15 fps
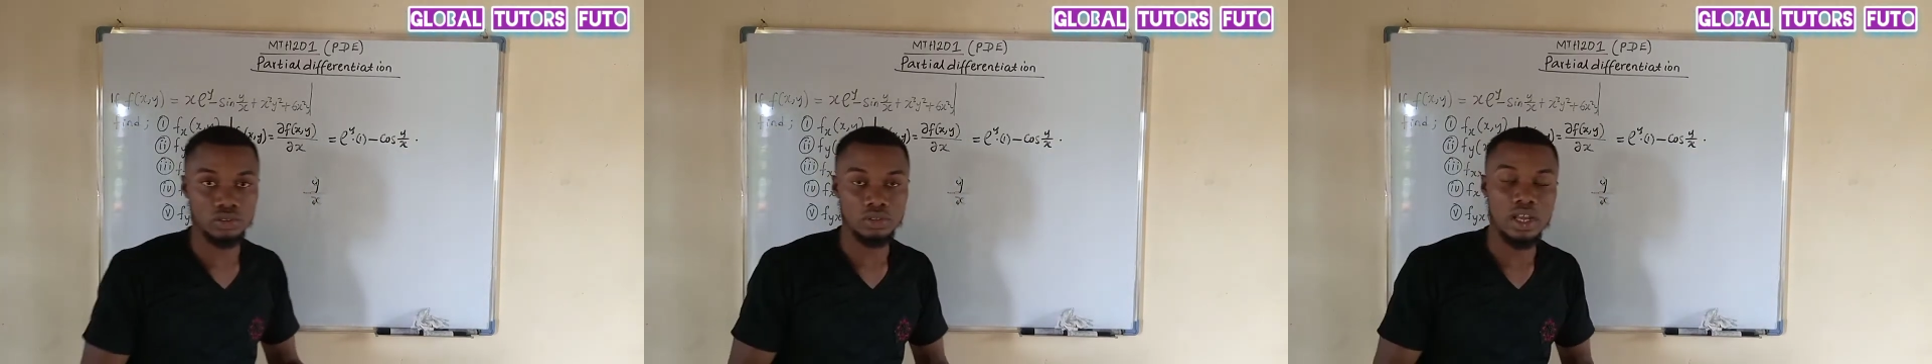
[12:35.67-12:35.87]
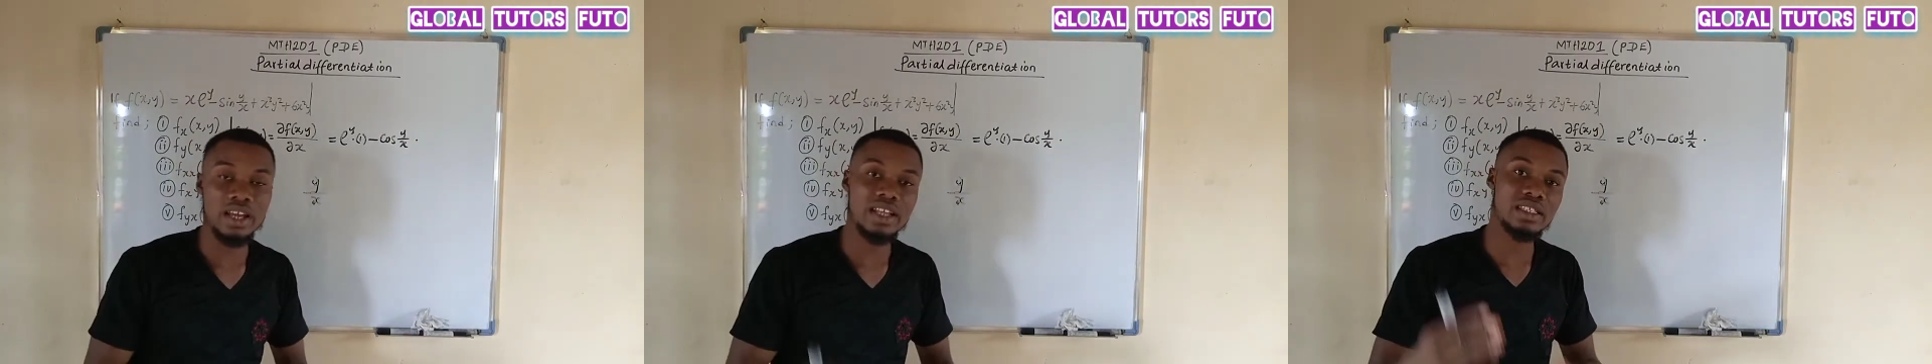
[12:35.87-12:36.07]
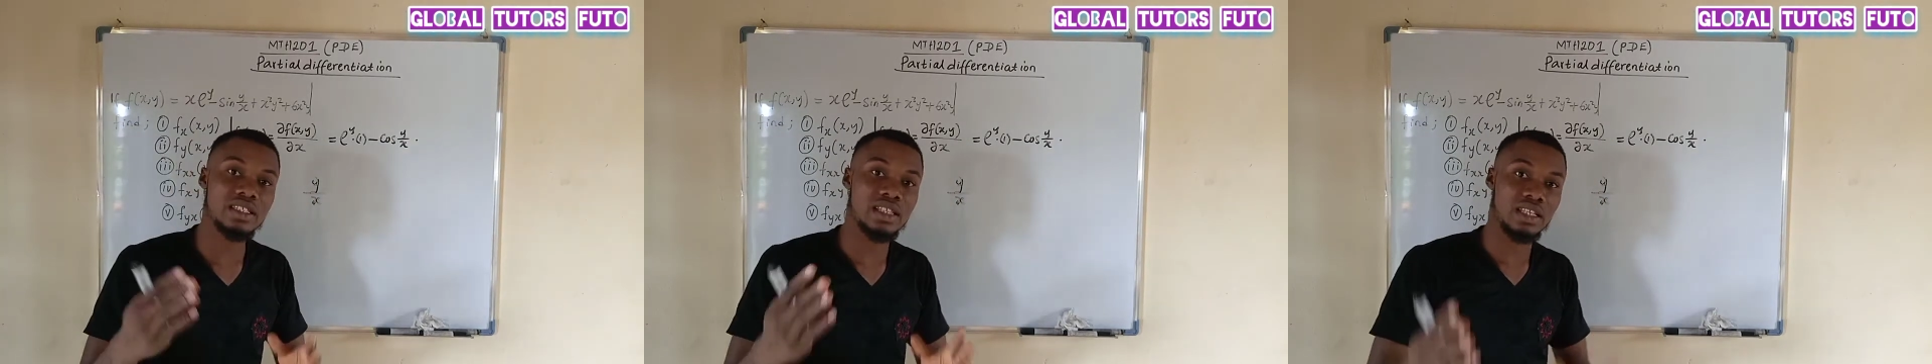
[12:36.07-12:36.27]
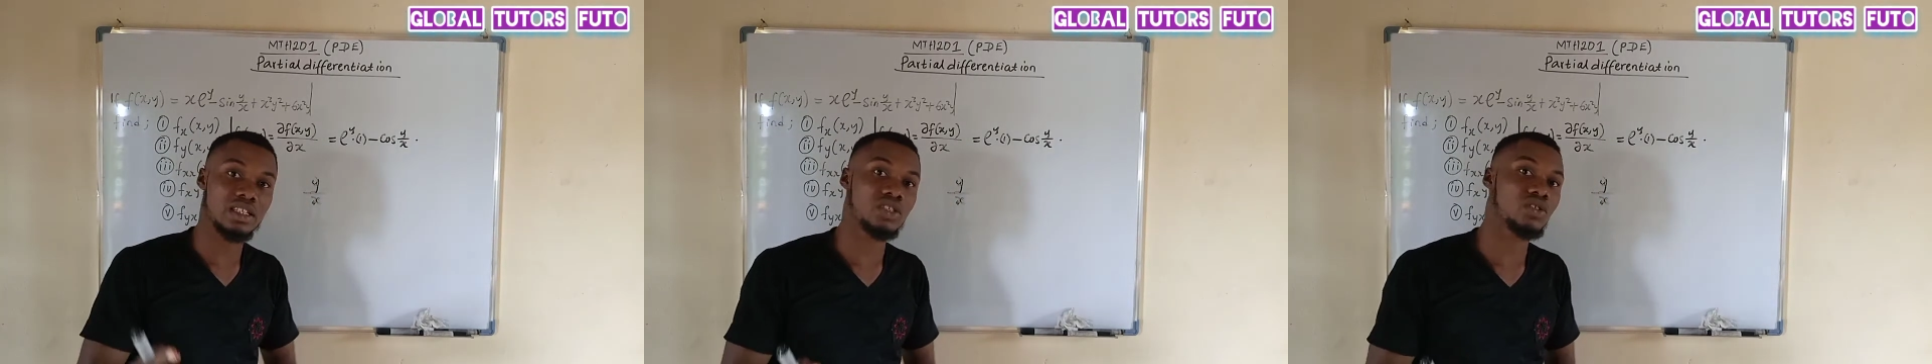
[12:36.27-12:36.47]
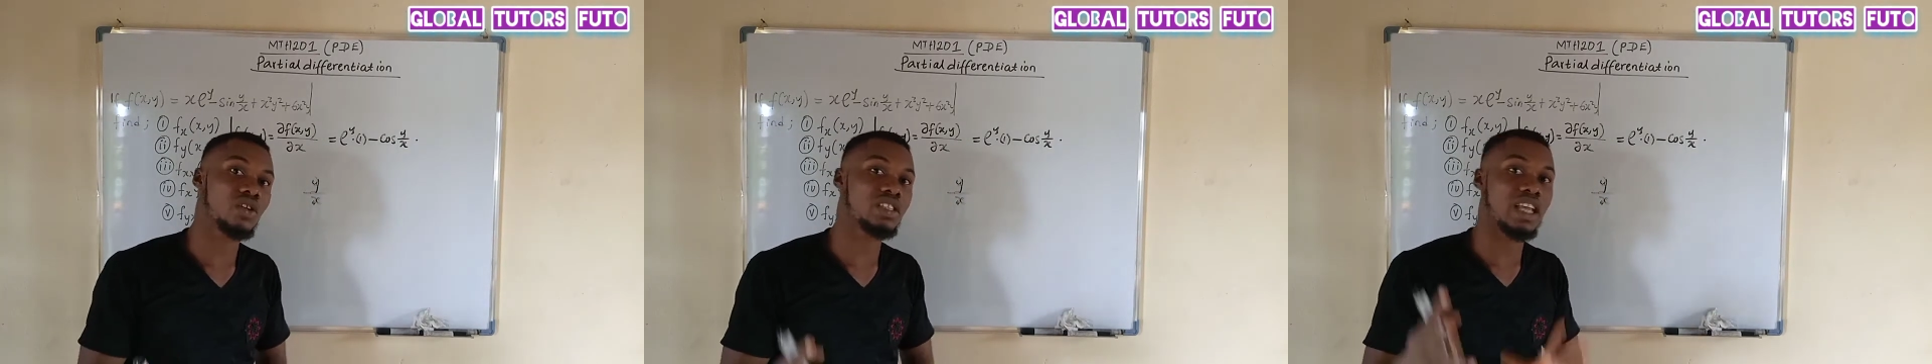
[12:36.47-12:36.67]
anything that
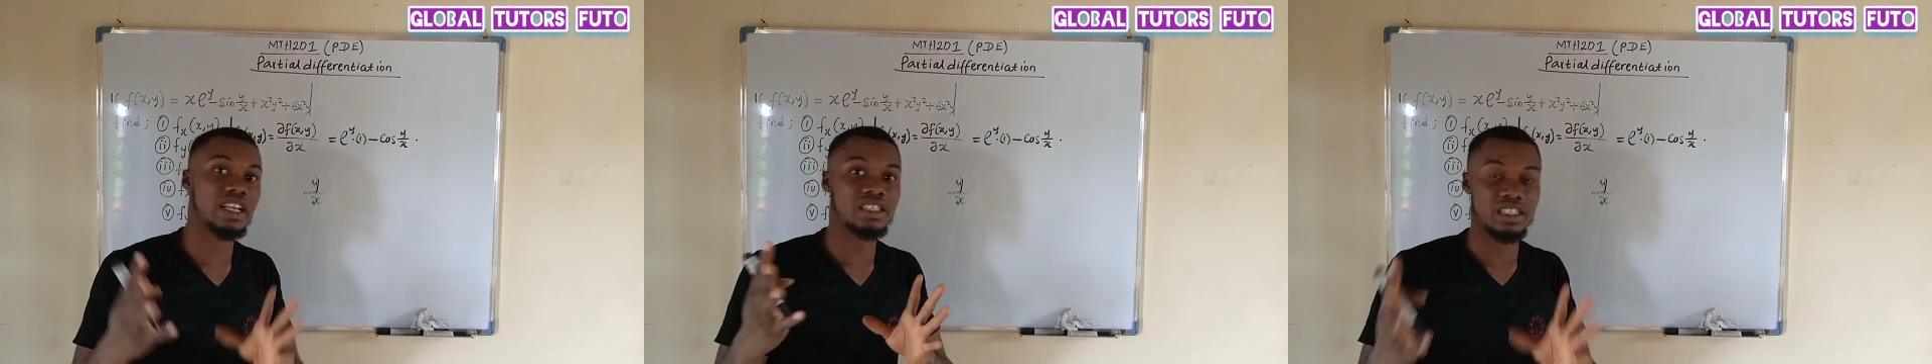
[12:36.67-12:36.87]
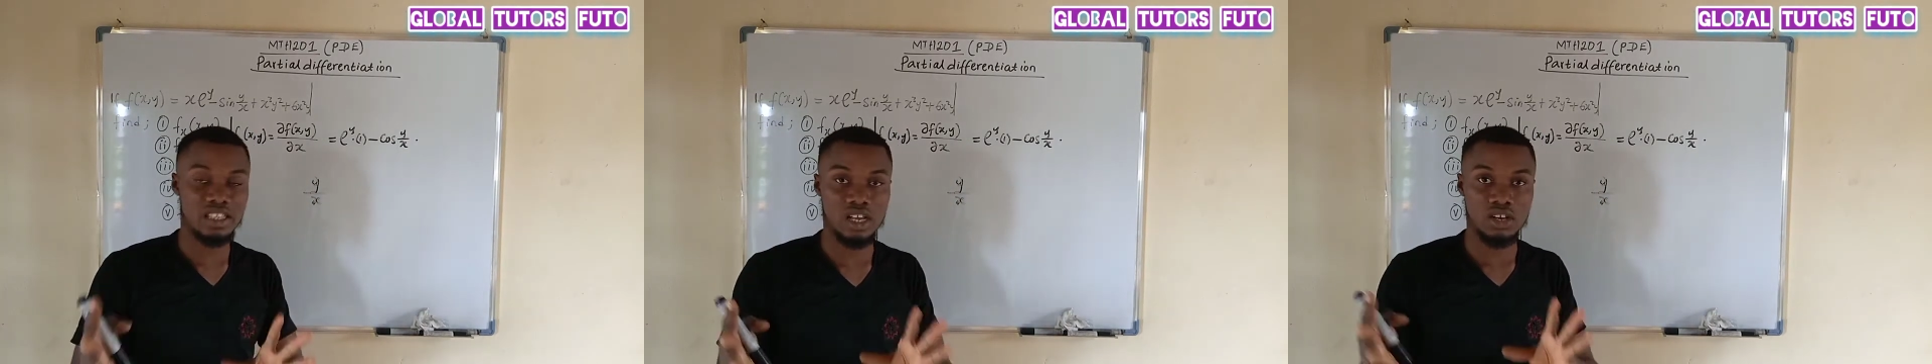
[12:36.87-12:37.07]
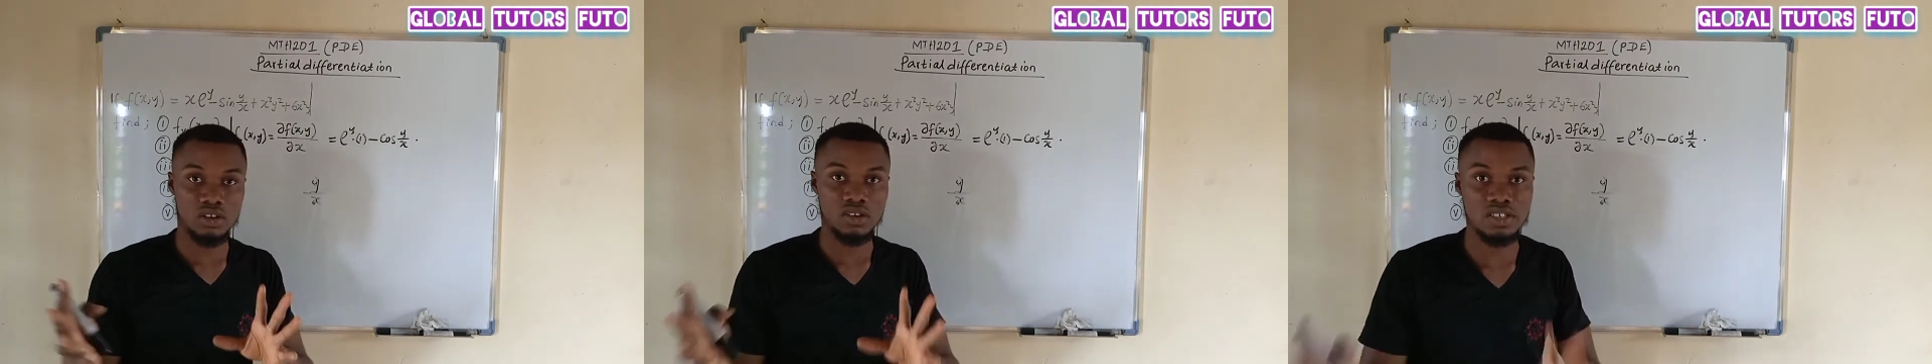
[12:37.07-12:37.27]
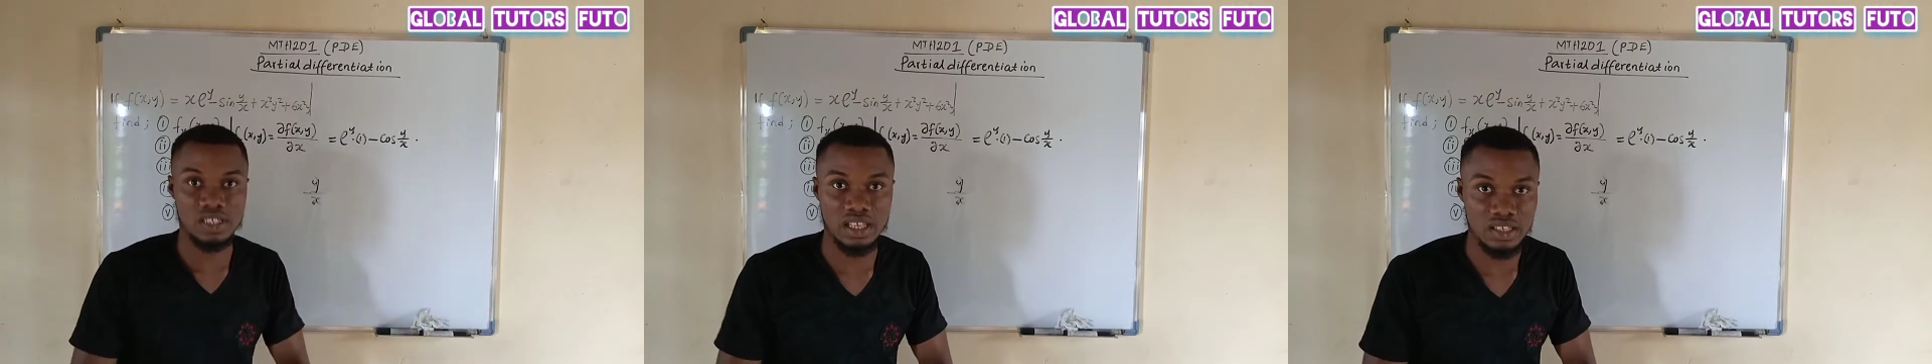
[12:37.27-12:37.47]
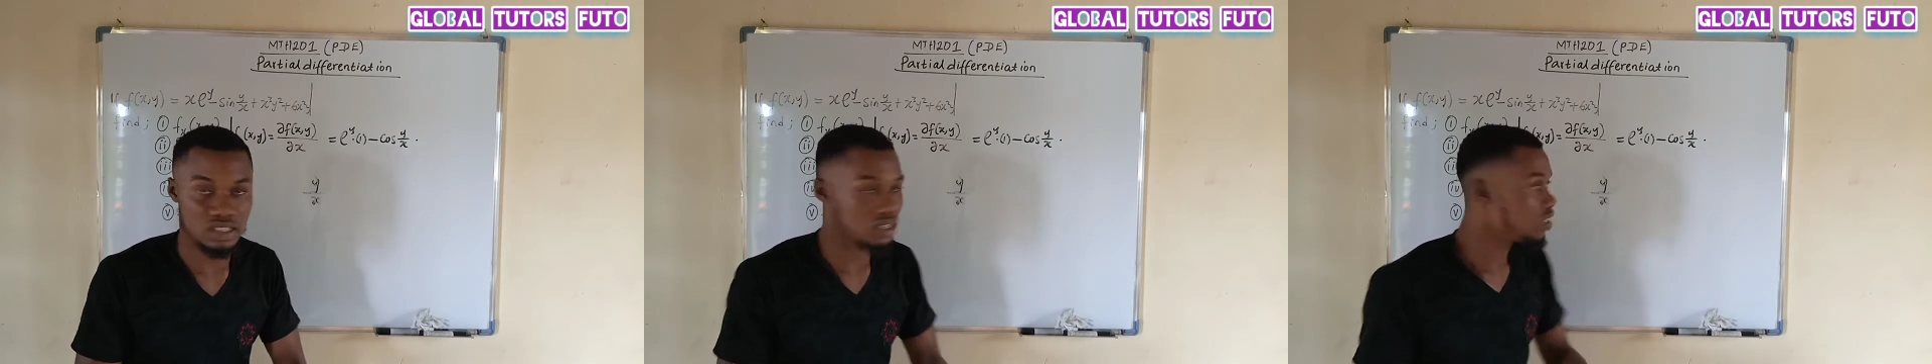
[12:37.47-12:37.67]
is not x is a
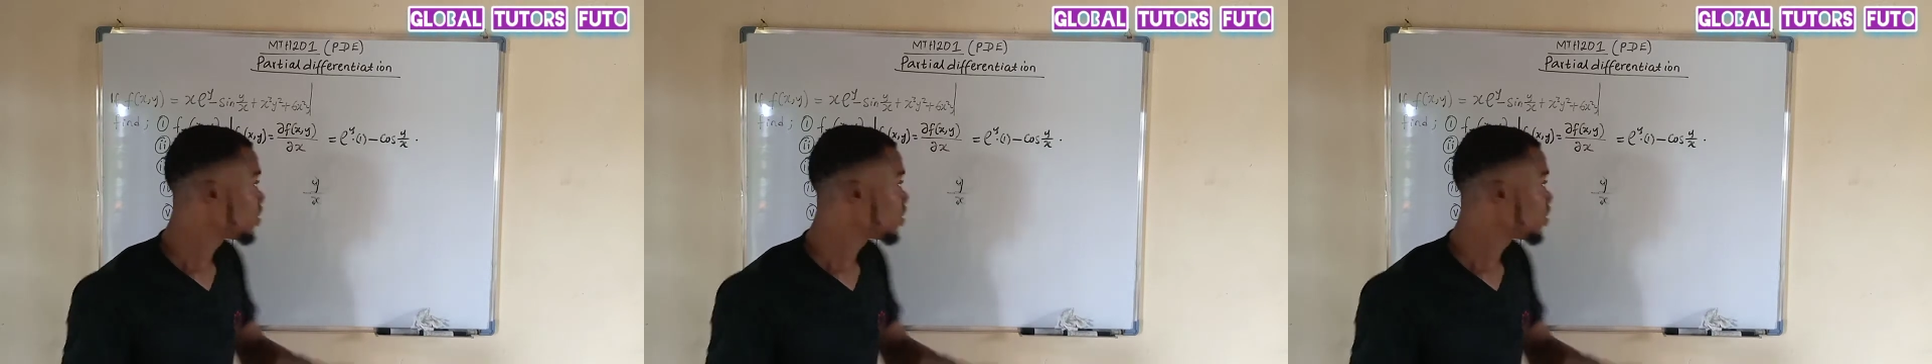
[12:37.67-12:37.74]
constant.